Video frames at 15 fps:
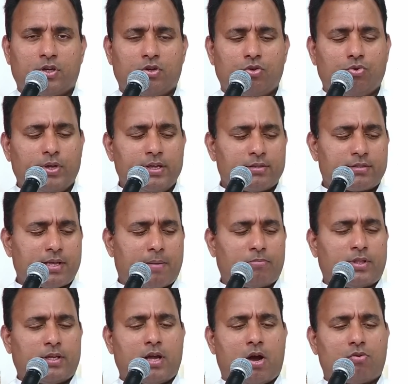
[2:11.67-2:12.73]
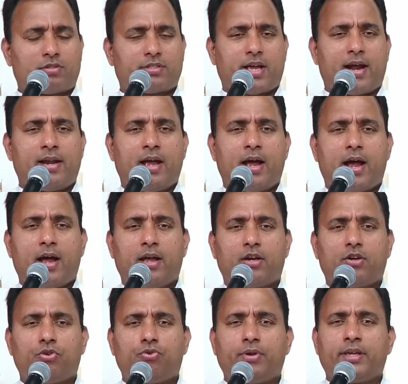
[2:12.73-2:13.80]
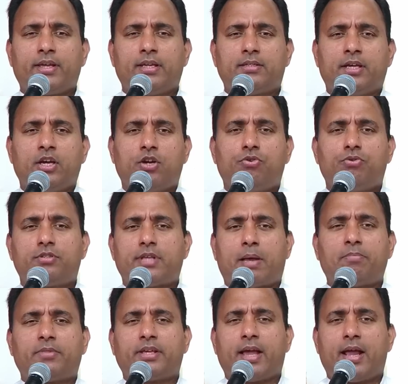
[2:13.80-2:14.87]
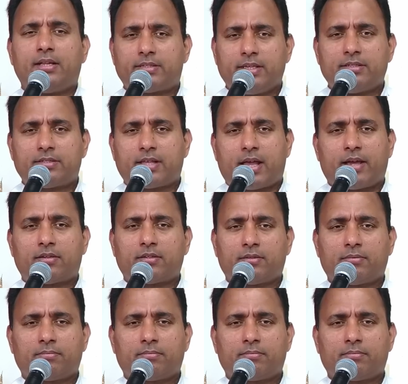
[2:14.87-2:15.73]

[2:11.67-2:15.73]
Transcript: Doing something outside, doing something else inside.